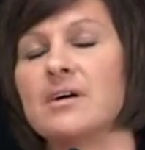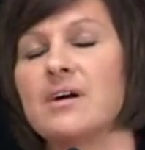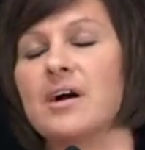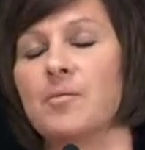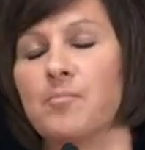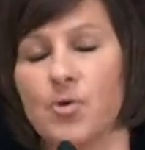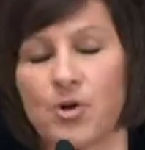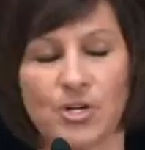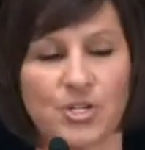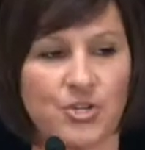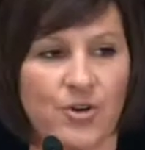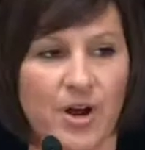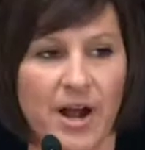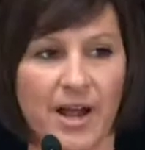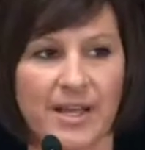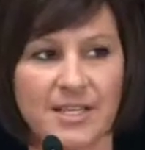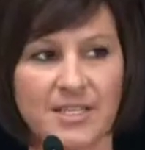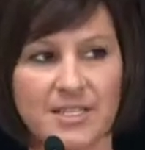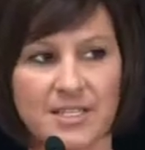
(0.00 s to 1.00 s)
a more
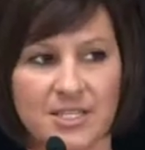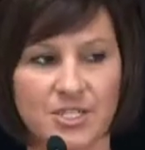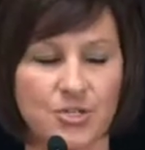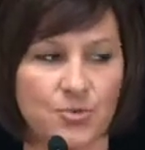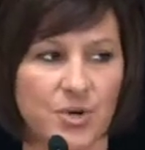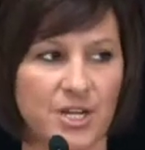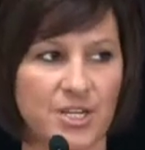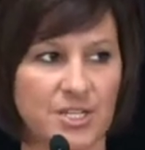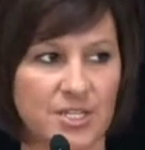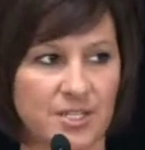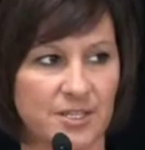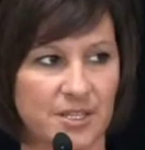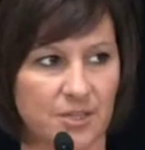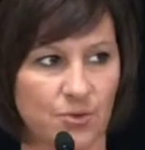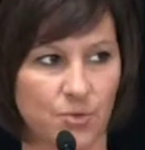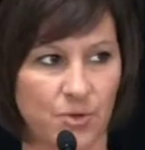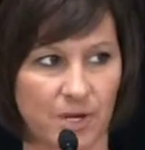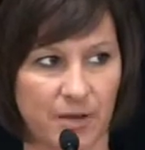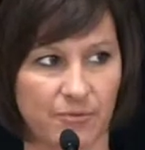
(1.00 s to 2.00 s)
trying situation than
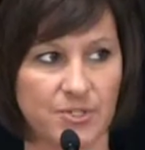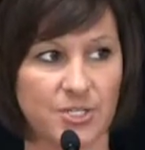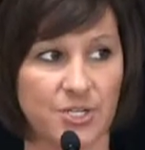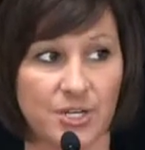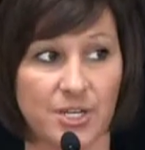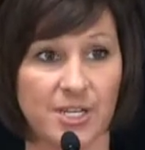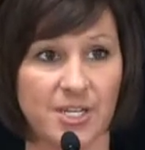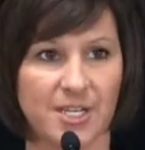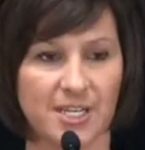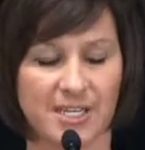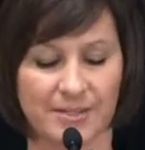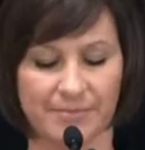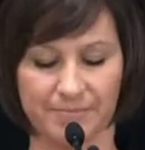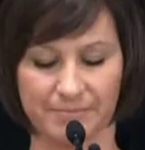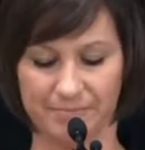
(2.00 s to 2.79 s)
the one I was already in.